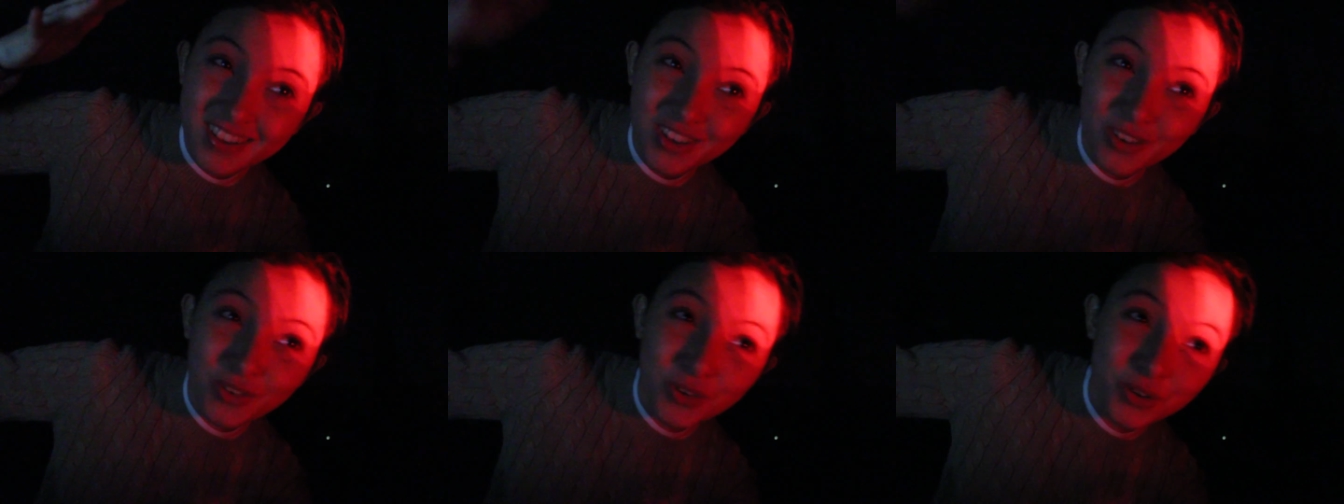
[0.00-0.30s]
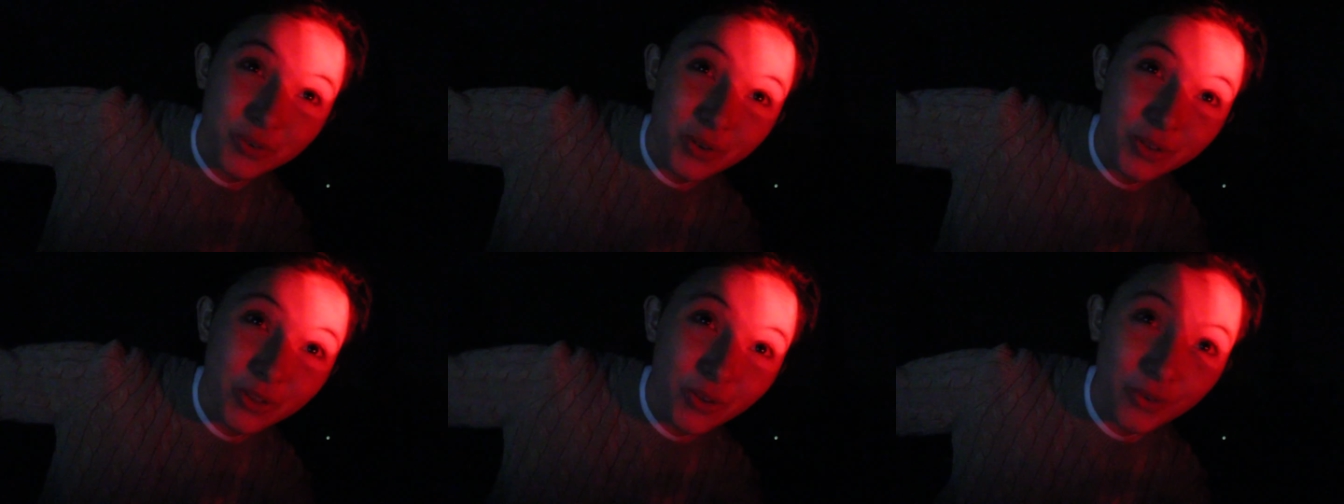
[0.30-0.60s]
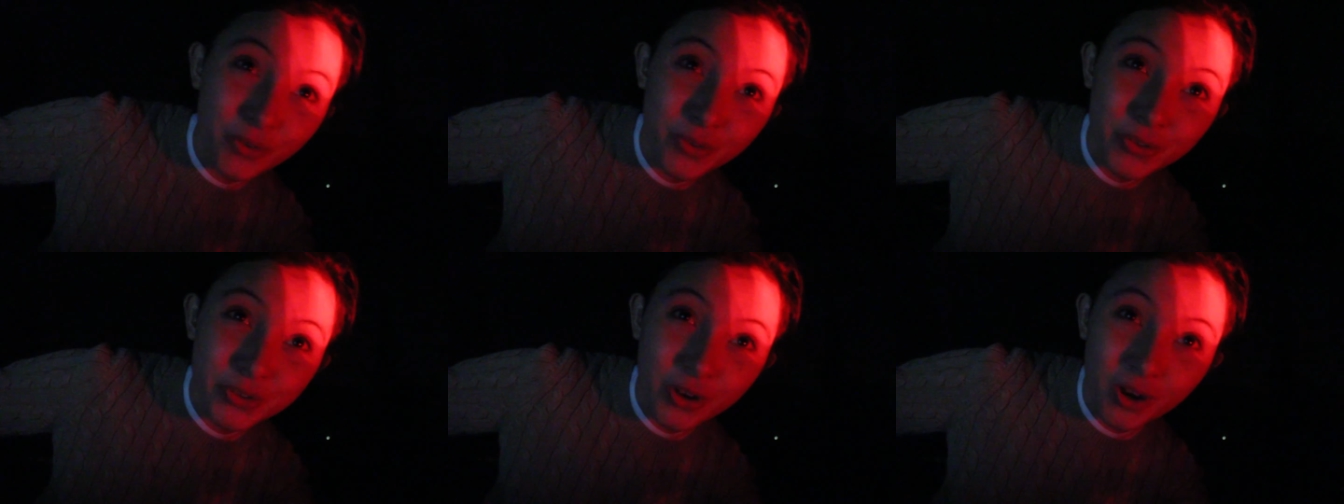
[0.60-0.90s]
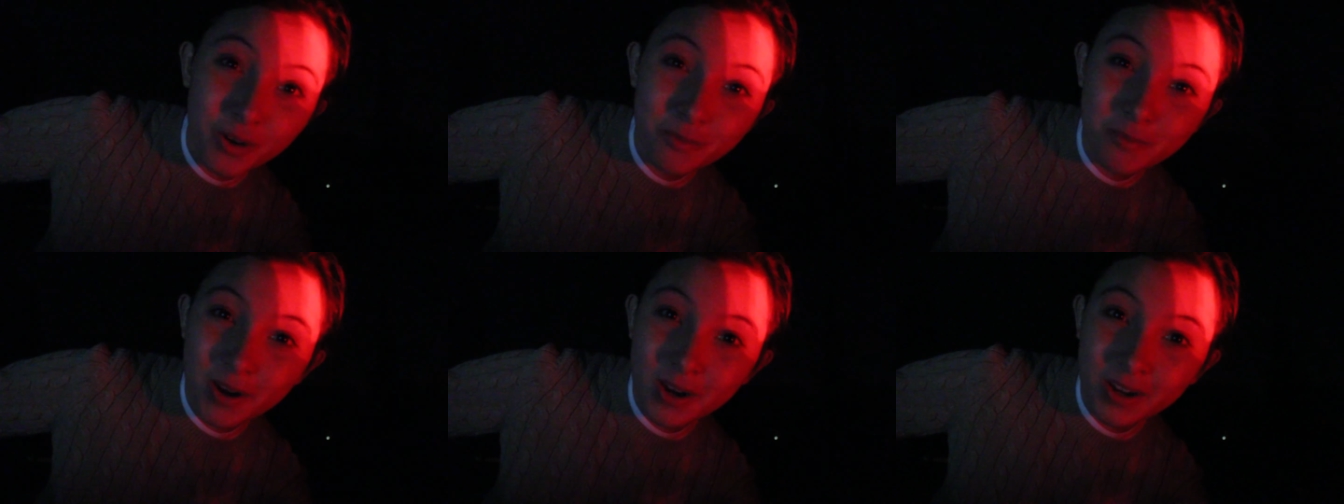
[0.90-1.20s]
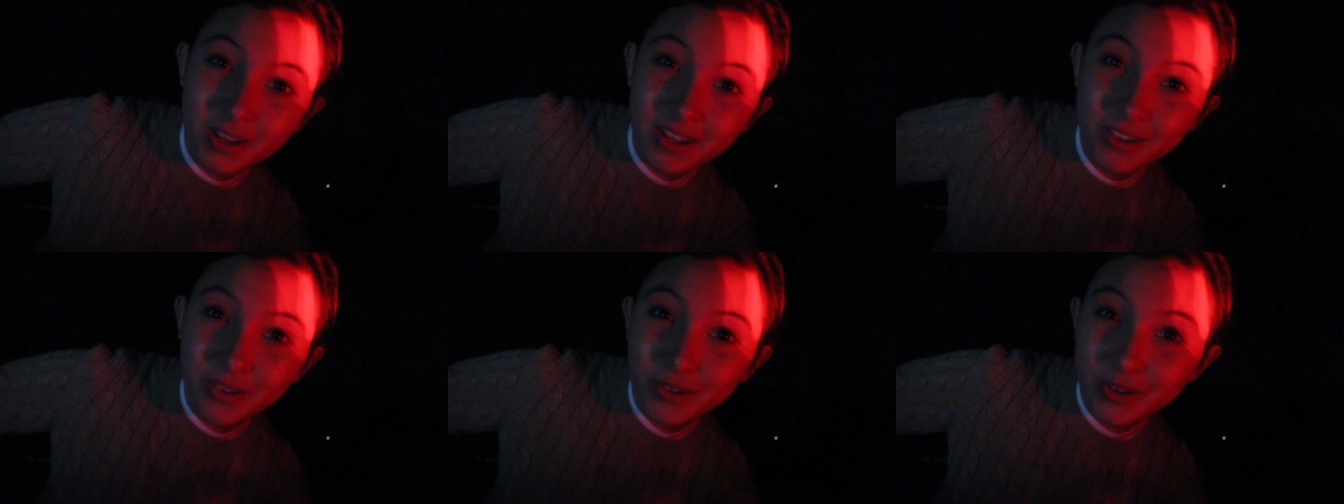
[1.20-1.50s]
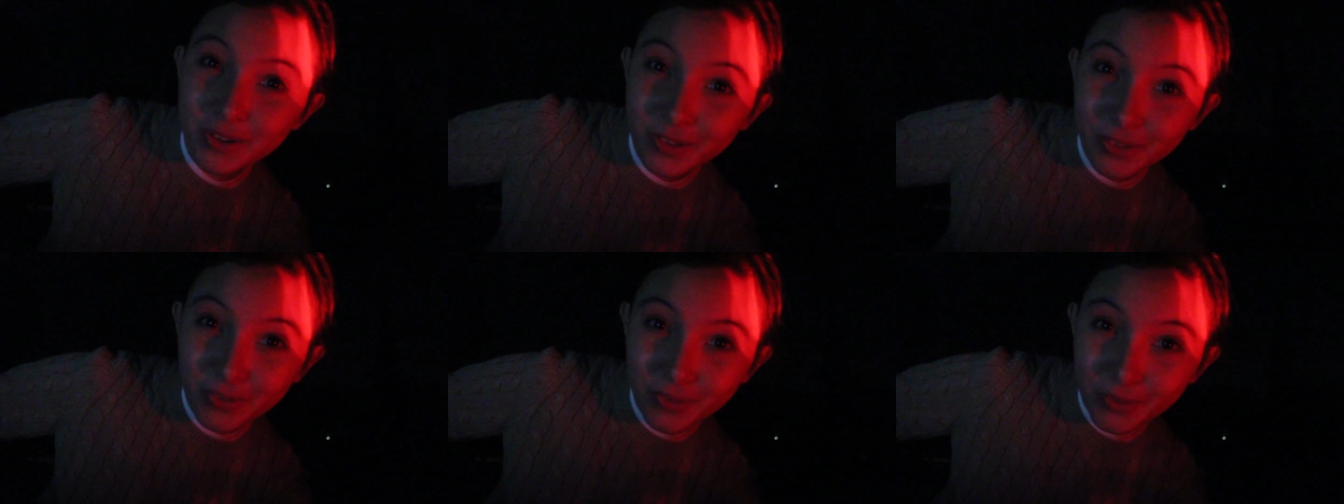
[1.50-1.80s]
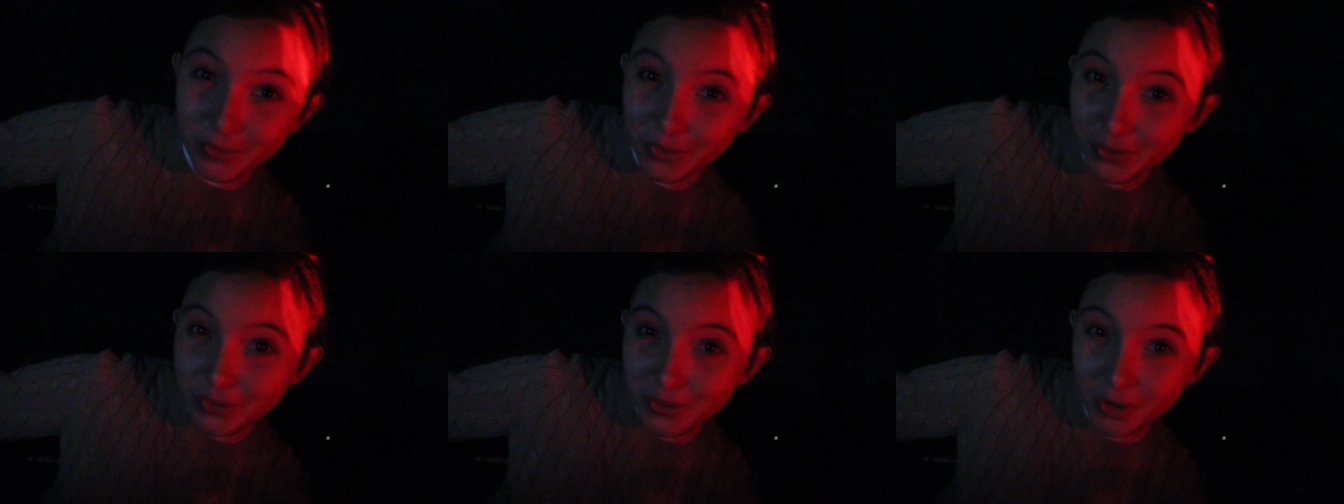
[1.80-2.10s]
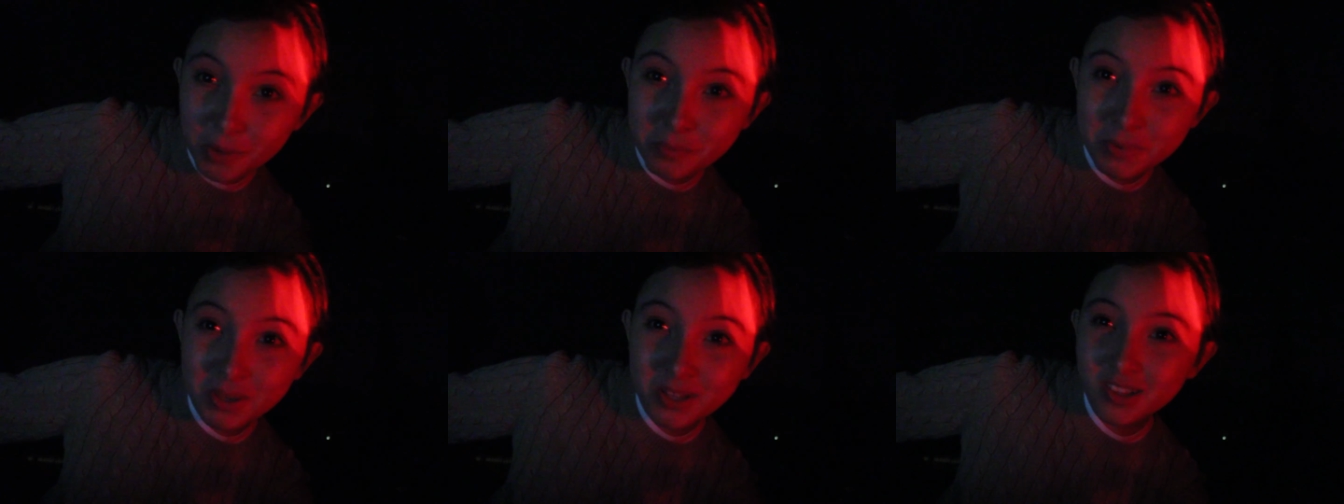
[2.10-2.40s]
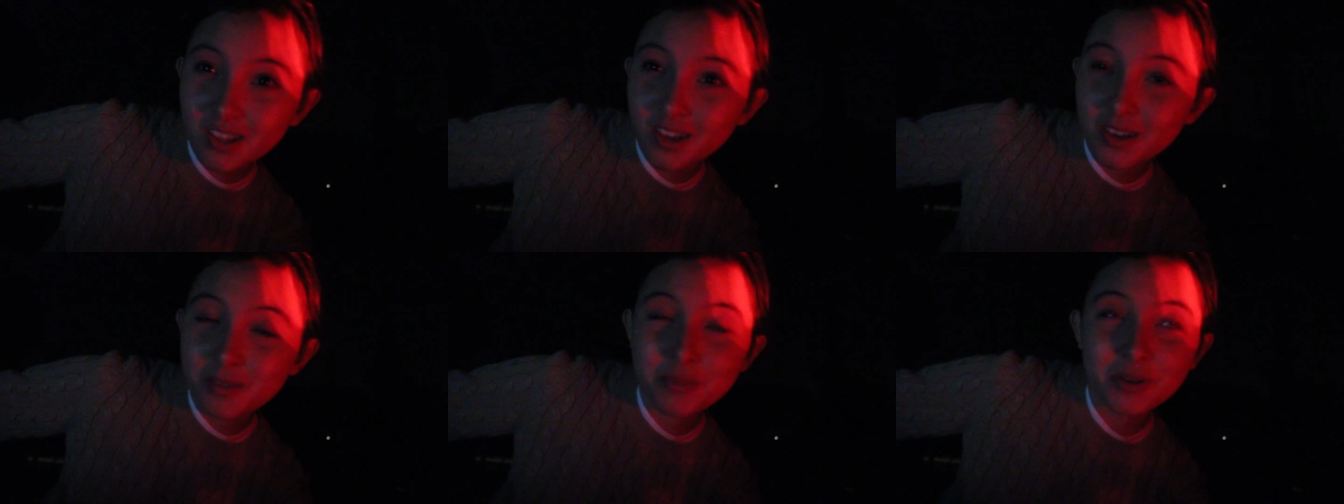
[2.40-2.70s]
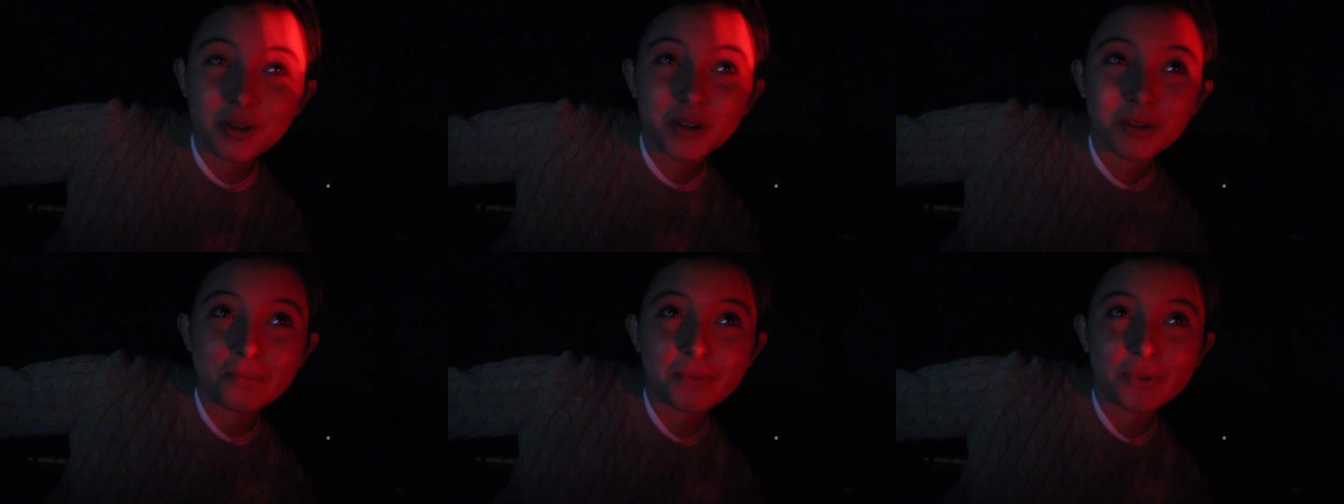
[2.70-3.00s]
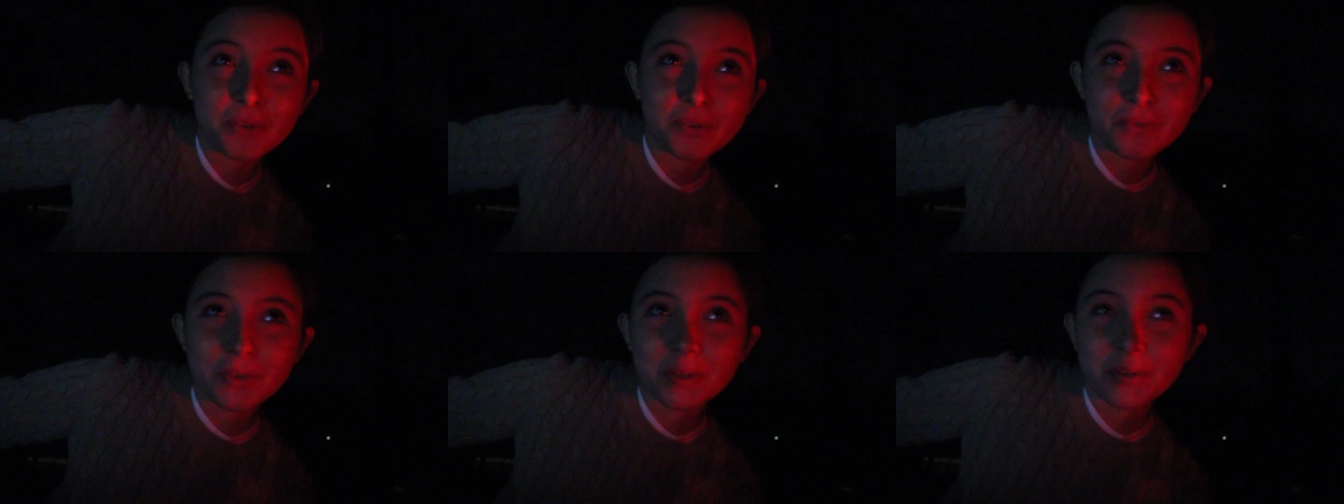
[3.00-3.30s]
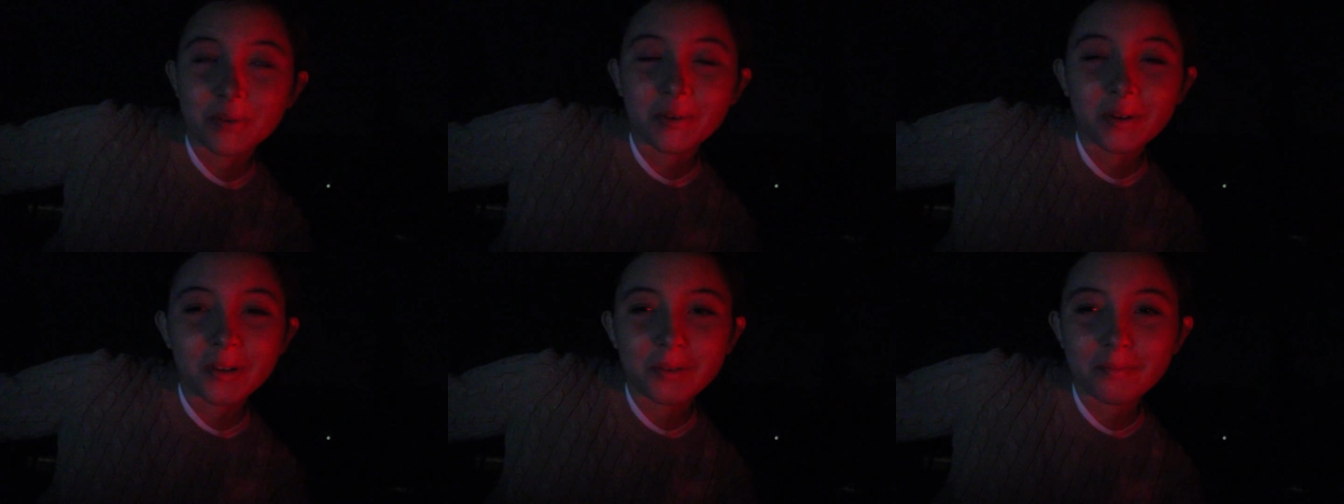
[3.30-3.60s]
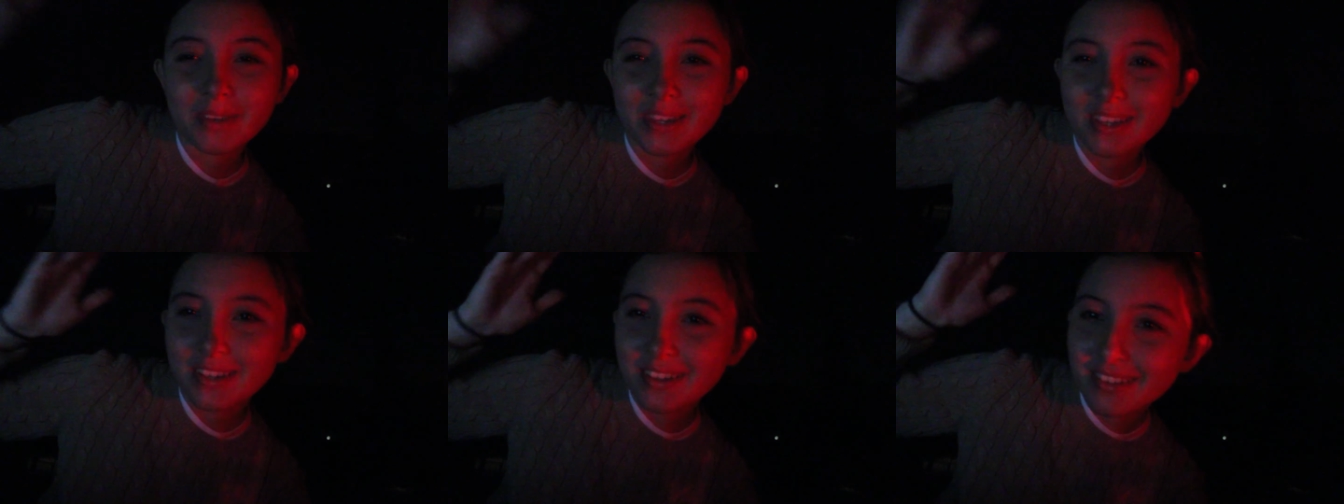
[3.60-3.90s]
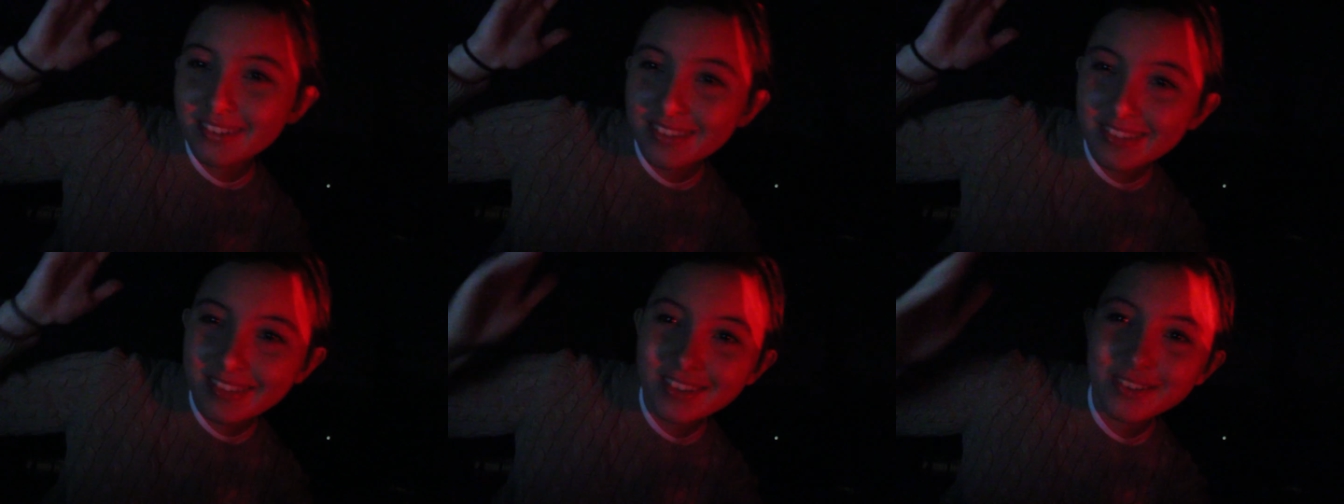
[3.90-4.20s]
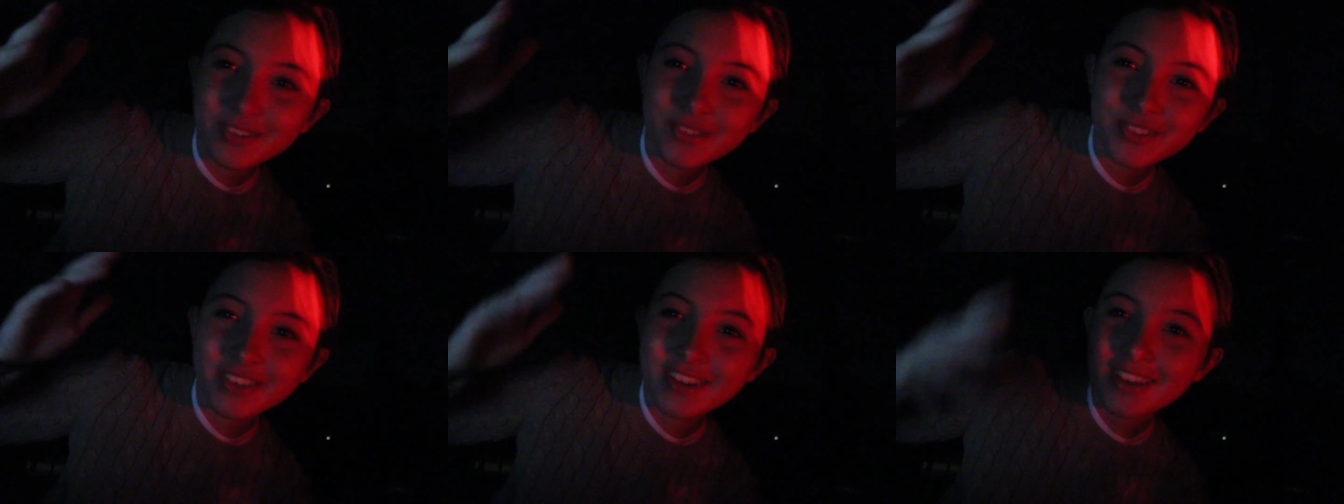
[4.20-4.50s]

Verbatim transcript: Go to a local star party, go to your local astronomy club or observatory because there is